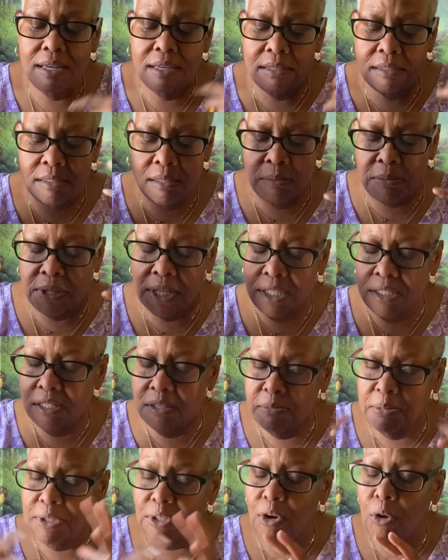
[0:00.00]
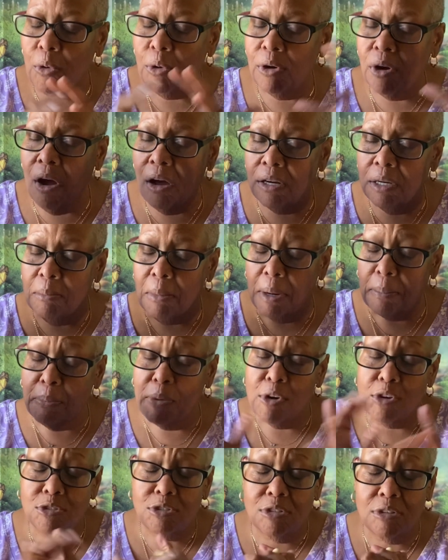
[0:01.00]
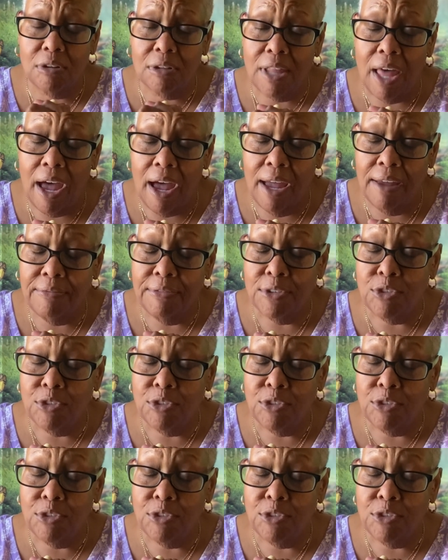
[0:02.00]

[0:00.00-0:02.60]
some things have been going on in my personal life,